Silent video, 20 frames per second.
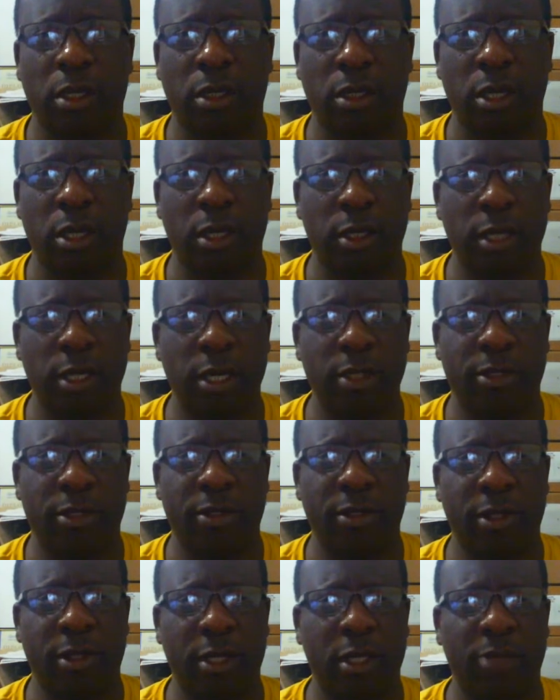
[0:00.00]
Now,
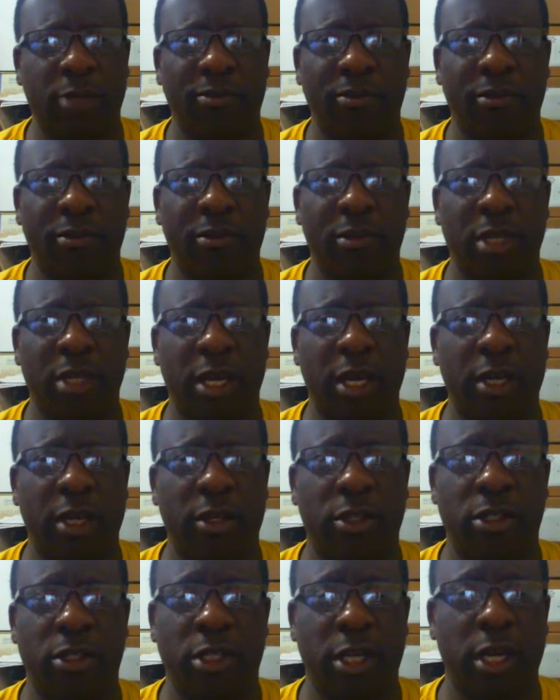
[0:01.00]
yesterday, I had a
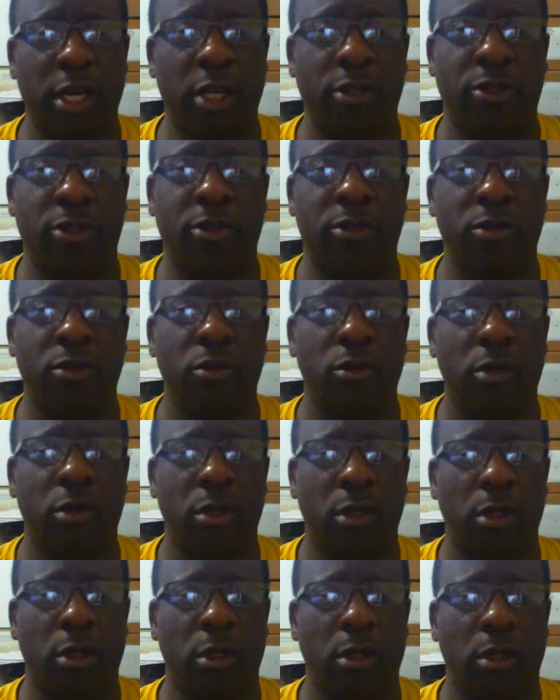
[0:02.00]
chance to
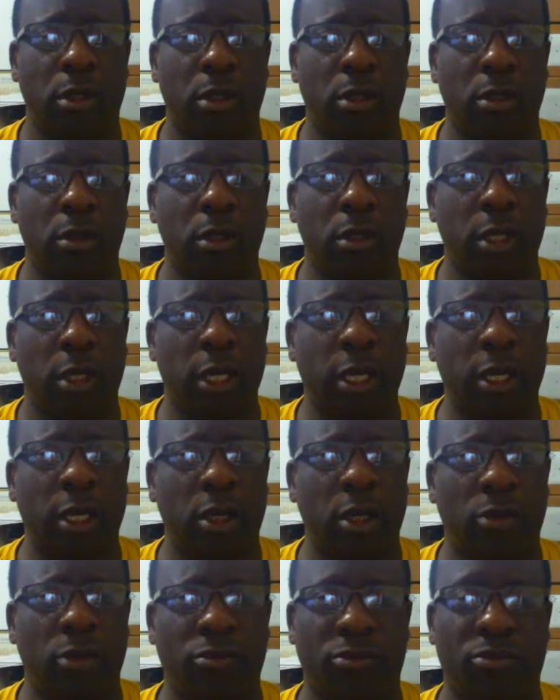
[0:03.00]
look at
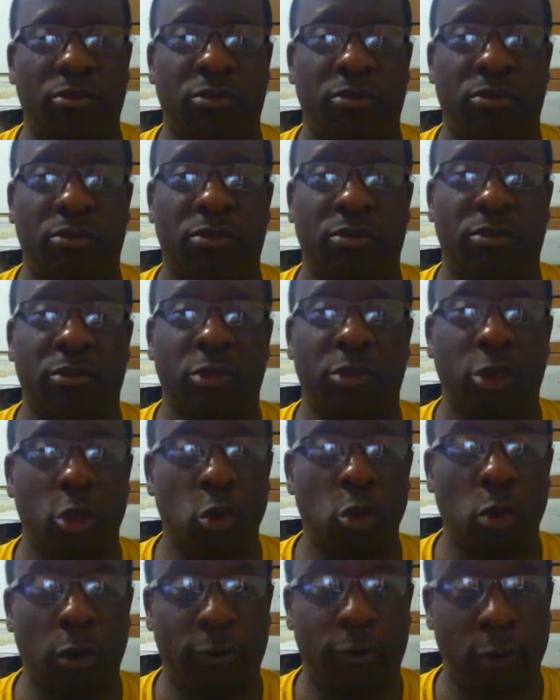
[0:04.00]
a
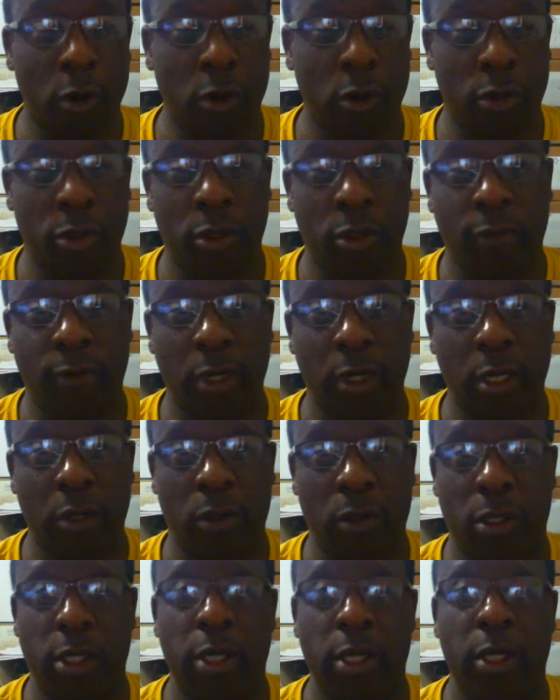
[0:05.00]
newer version of
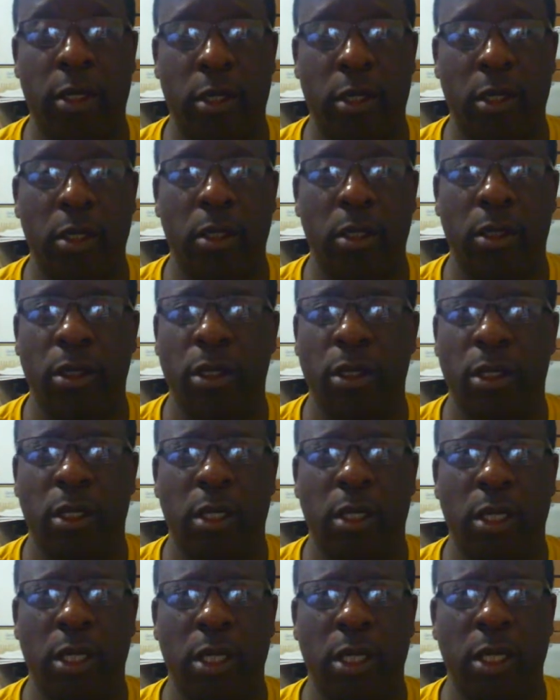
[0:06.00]
AutoCAD,
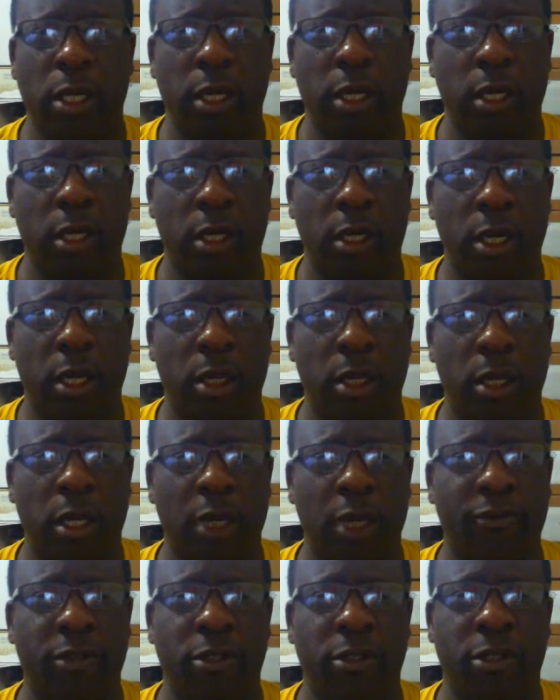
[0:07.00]
and I
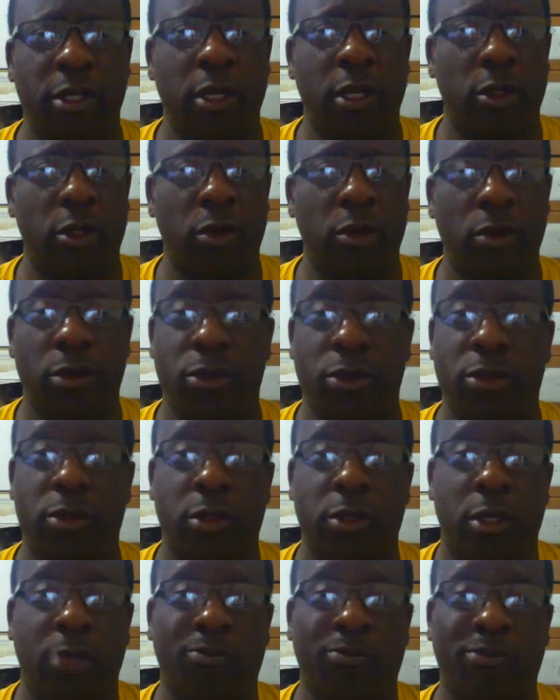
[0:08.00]
have to tell you, it's
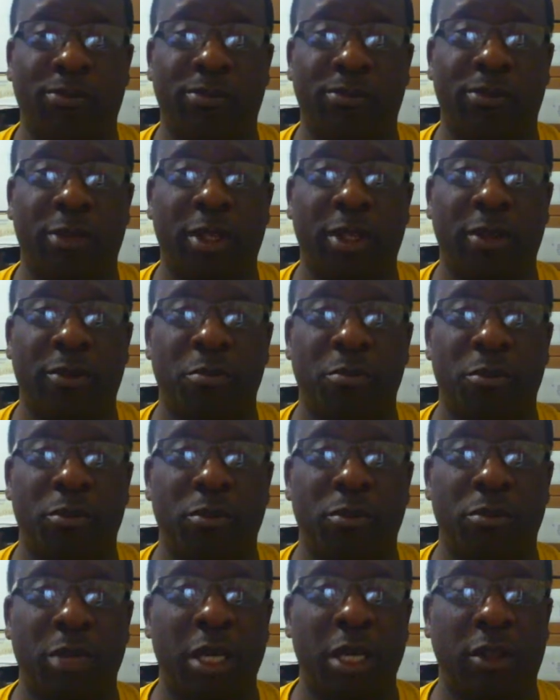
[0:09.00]

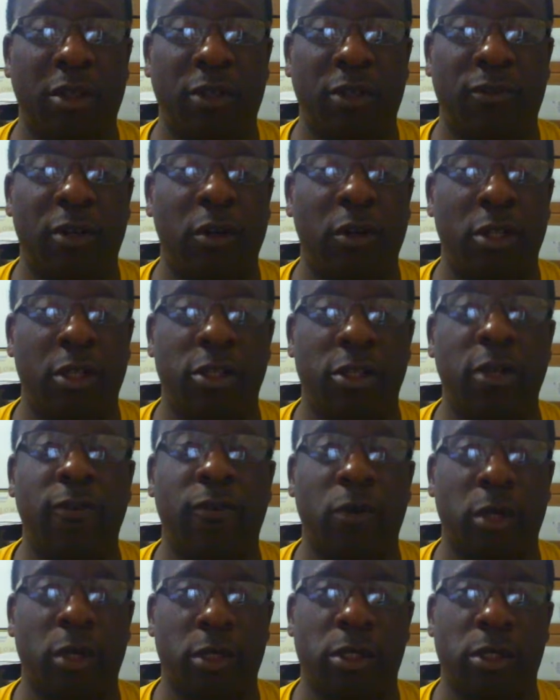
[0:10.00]
mainly very
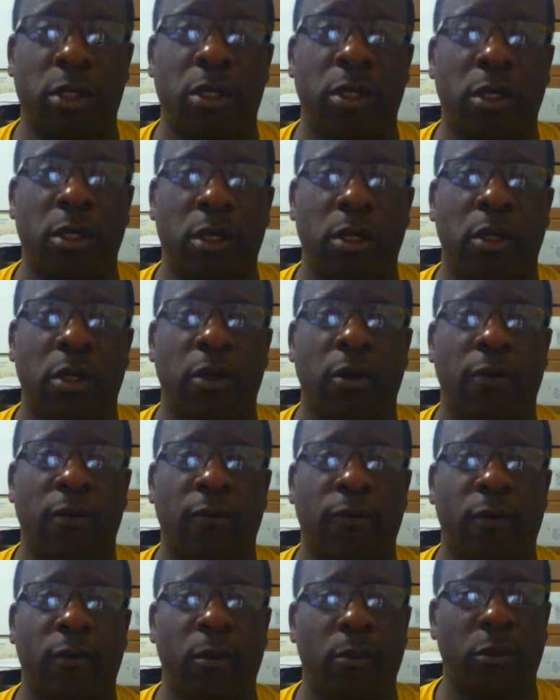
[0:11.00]
different
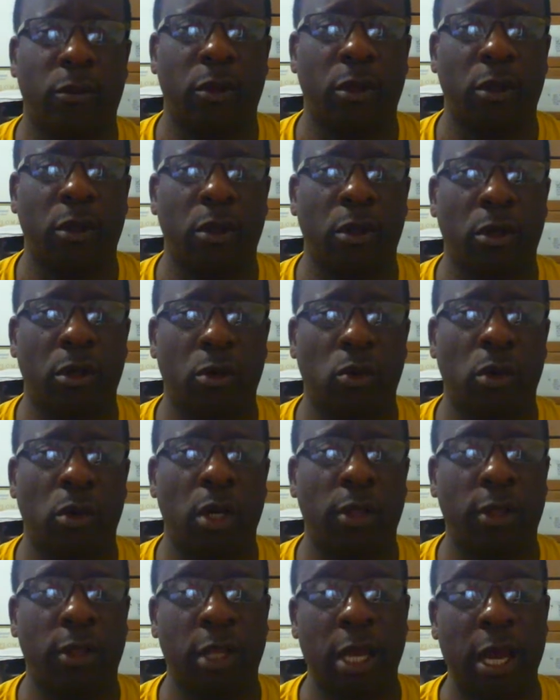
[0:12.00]
from the
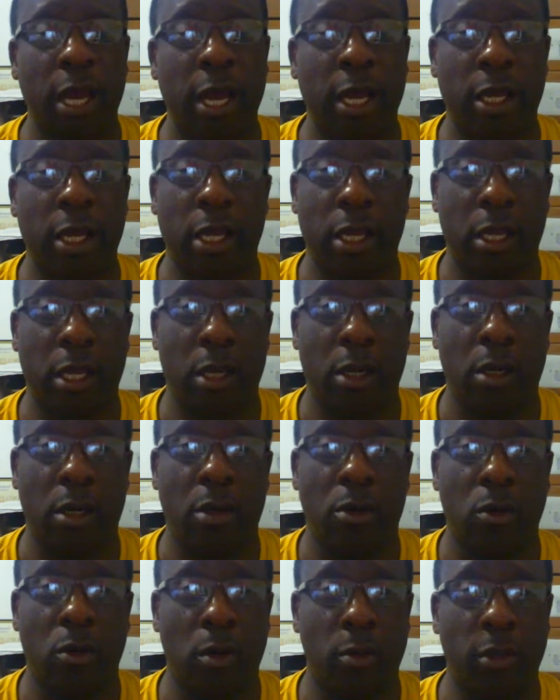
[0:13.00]
one that I
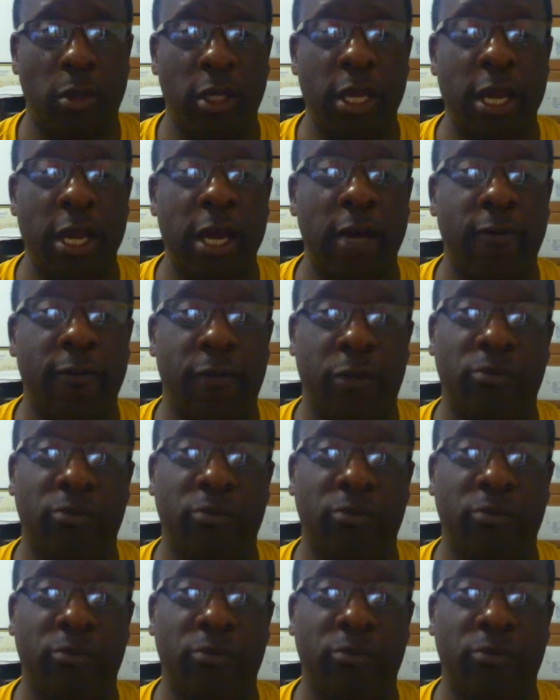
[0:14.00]
normally have.